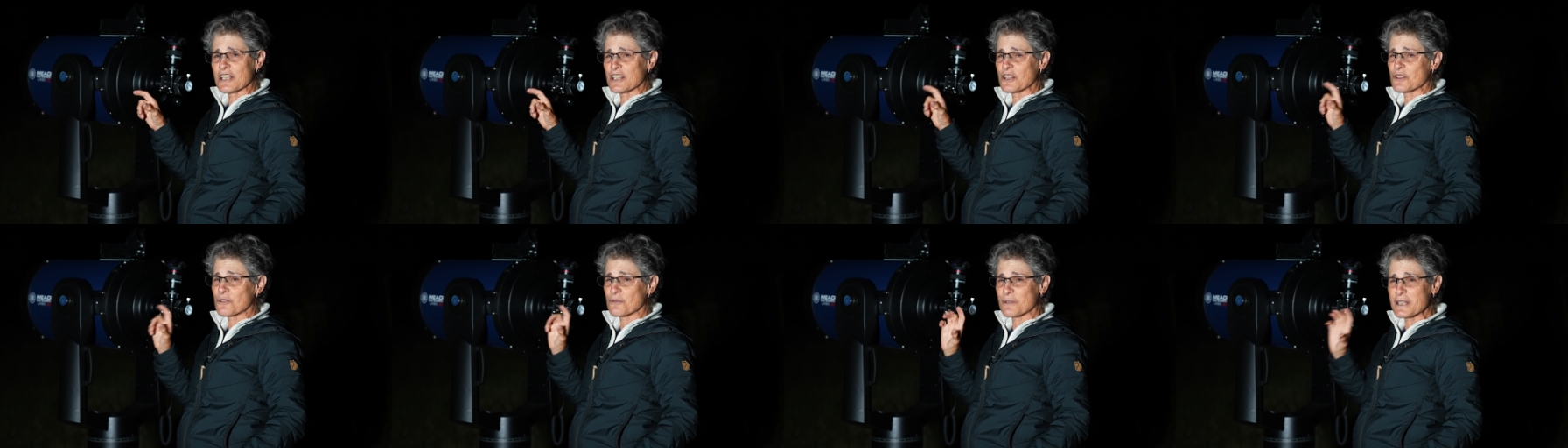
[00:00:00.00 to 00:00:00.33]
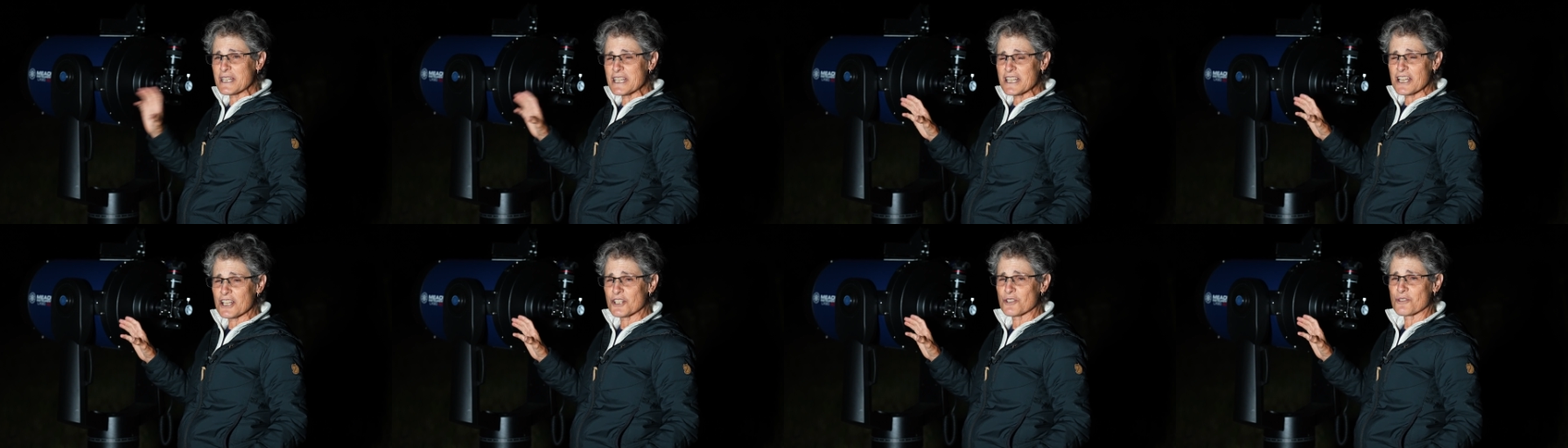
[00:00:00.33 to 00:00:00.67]
at
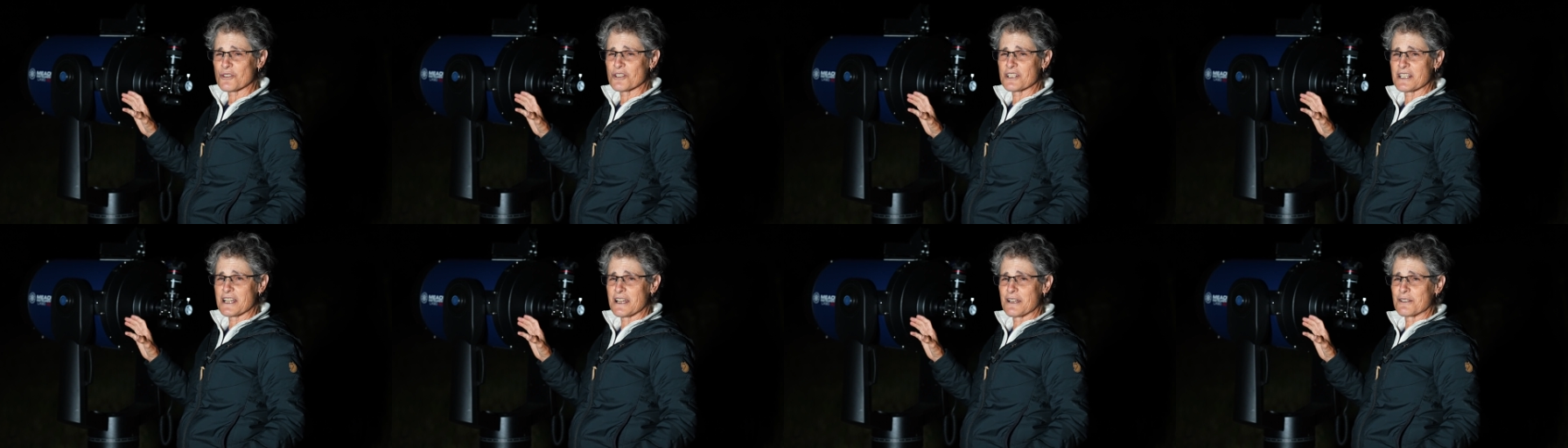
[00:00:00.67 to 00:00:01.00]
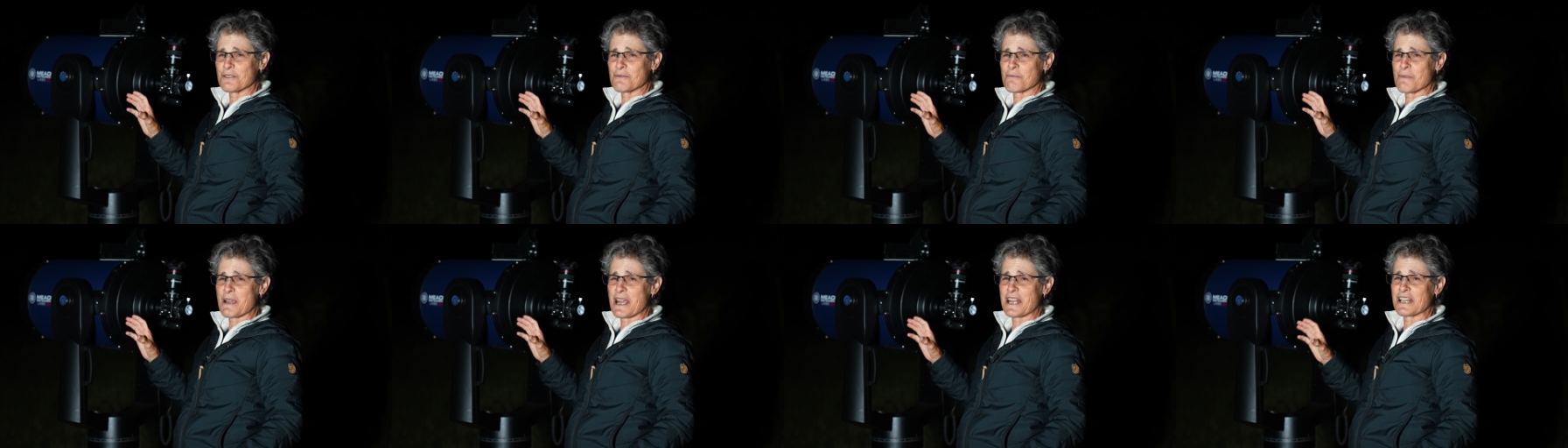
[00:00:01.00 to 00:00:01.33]
300
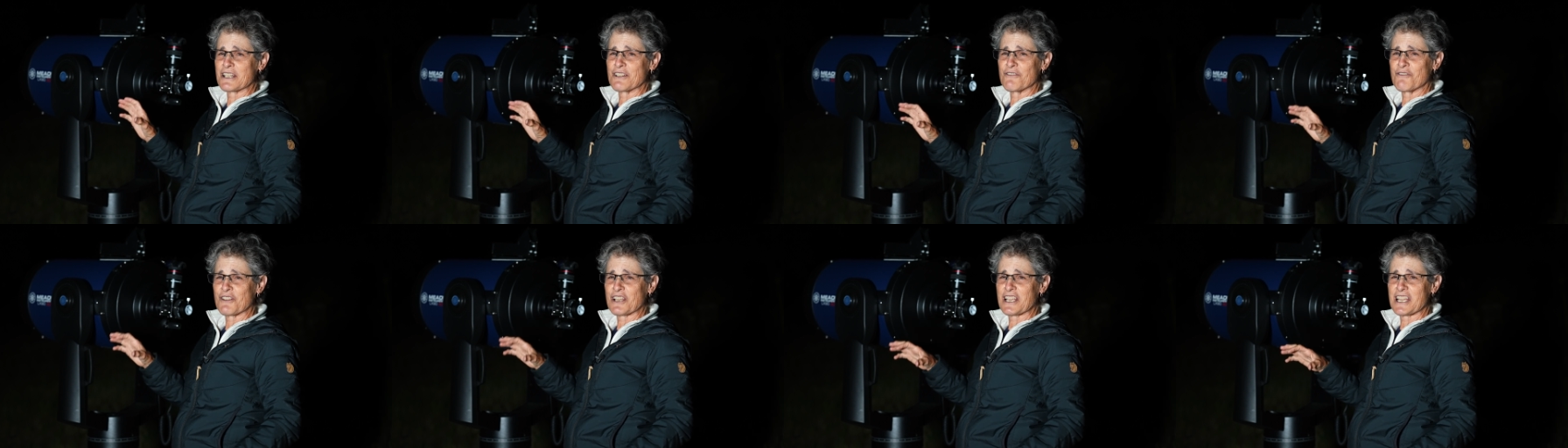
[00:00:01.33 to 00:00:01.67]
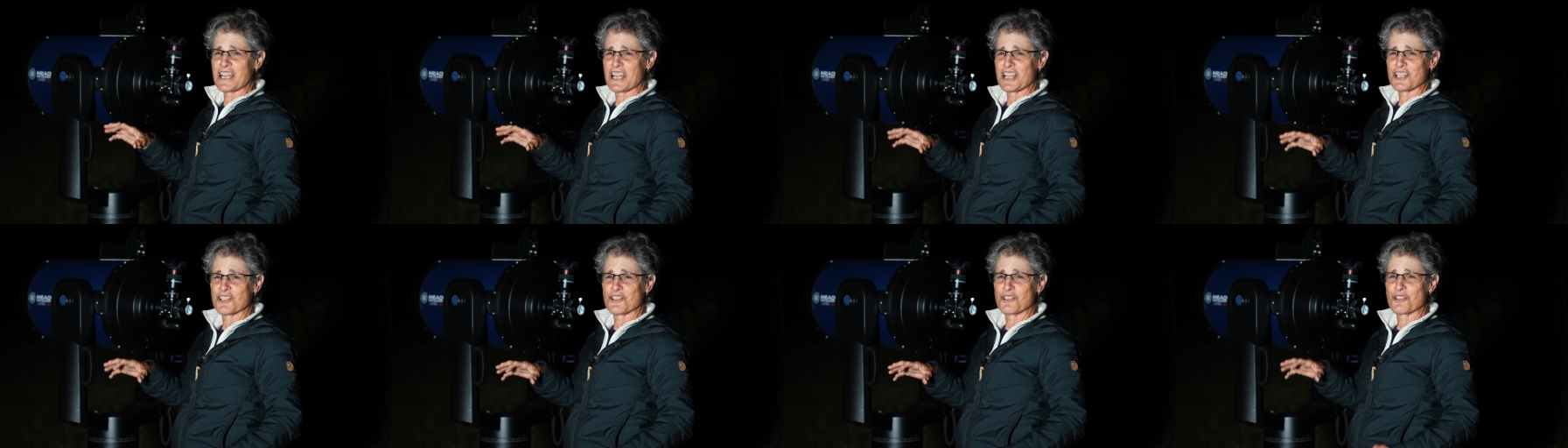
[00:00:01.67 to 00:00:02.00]
times
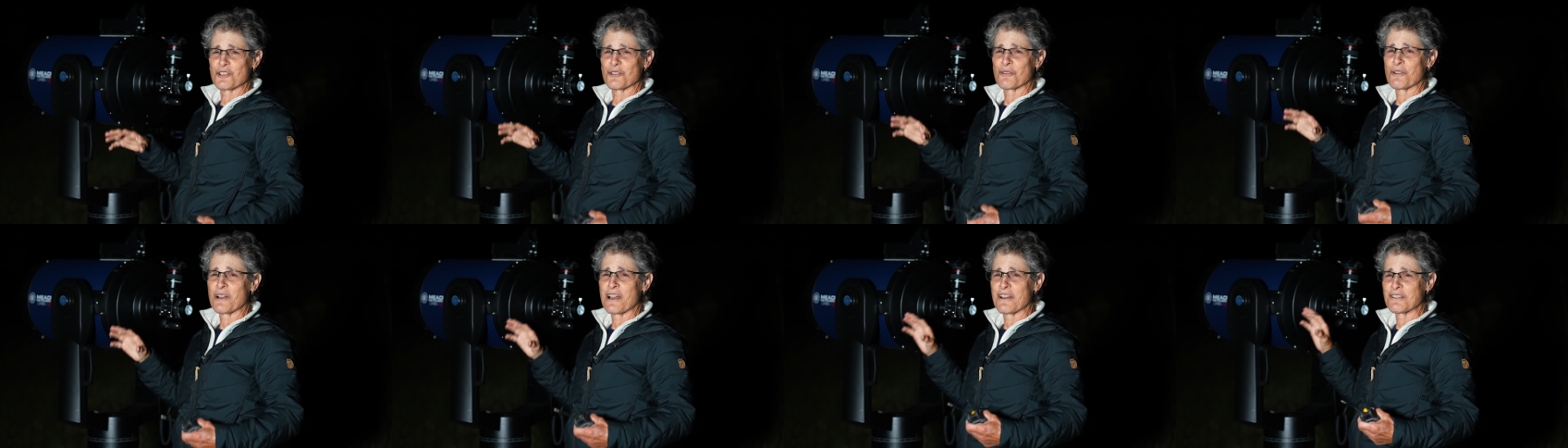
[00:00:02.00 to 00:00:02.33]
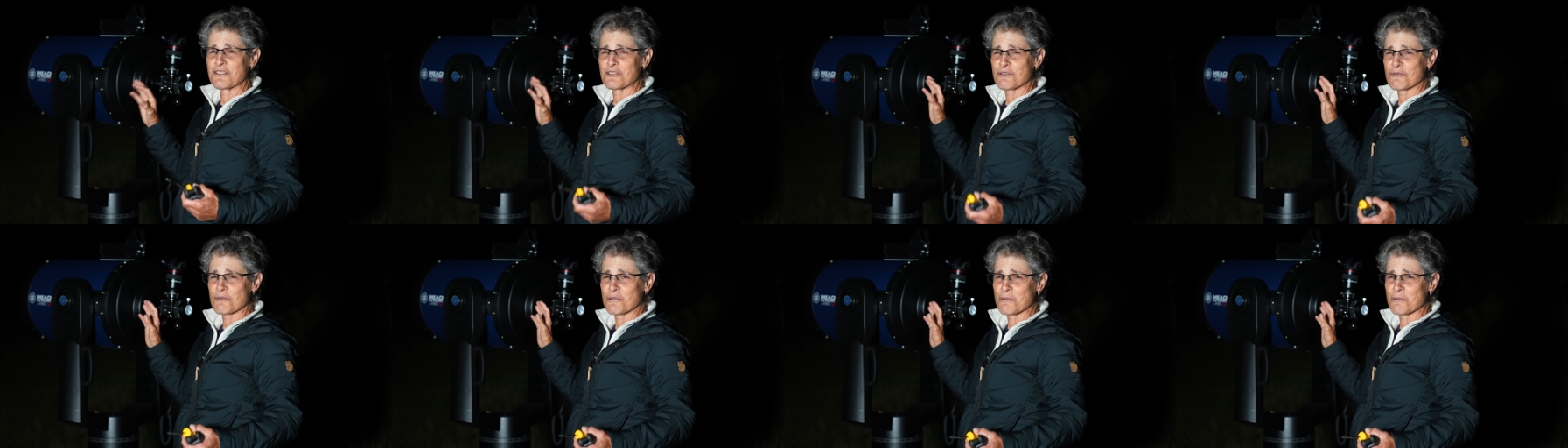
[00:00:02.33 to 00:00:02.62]
magnification, you'll have to